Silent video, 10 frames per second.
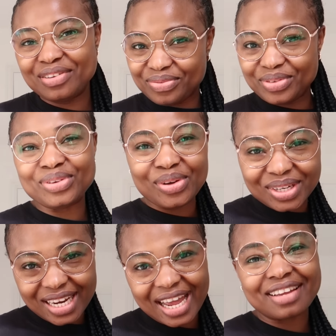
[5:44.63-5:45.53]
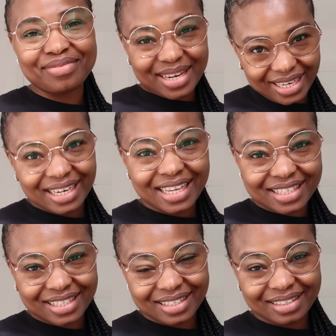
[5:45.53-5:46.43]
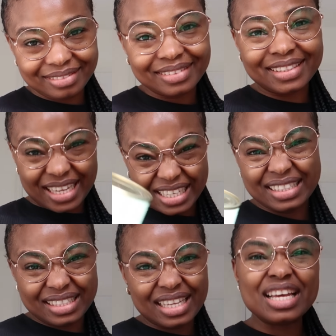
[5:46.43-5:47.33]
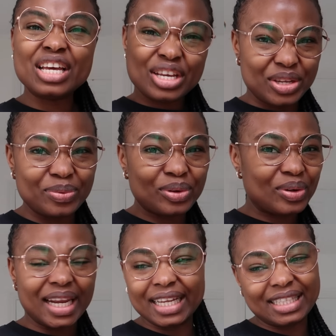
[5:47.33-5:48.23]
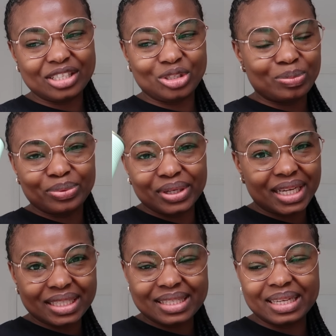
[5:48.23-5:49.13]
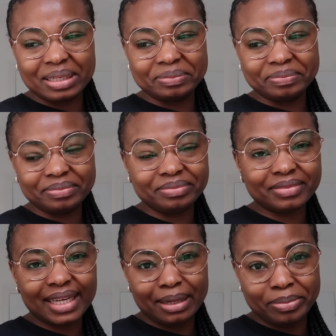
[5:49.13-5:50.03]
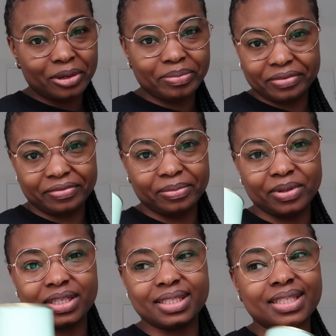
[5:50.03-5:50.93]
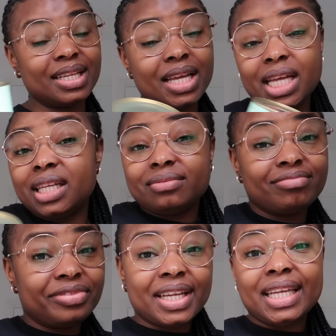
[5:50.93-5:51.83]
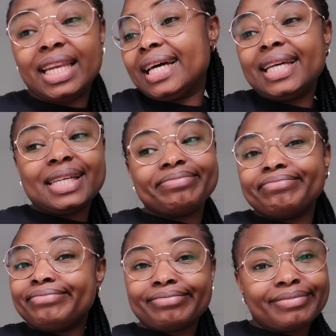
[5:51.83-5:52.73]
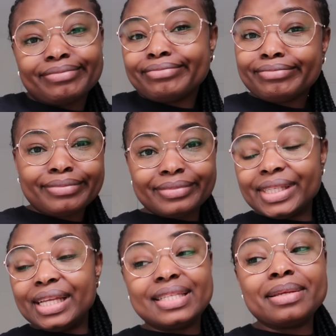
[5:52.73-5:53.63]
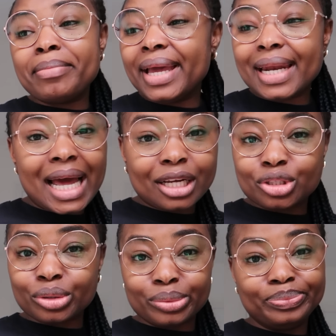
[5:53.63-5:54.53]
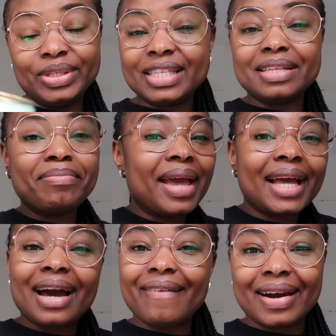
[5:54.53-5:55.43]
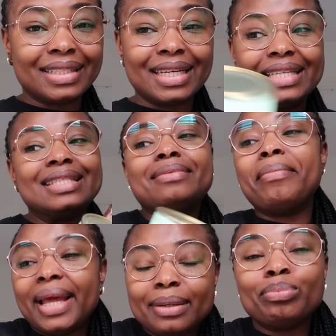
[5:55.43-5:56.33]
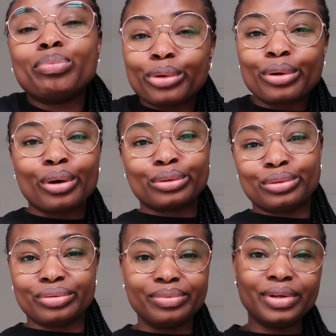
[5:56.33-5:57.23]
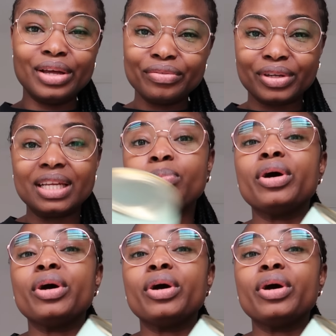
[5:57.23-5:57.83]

If you don't like vanilla scent, you will not like this Jean Paul Gaultier La Belle perfume, because vanilla is the main actor, is the main character, is the main product for this.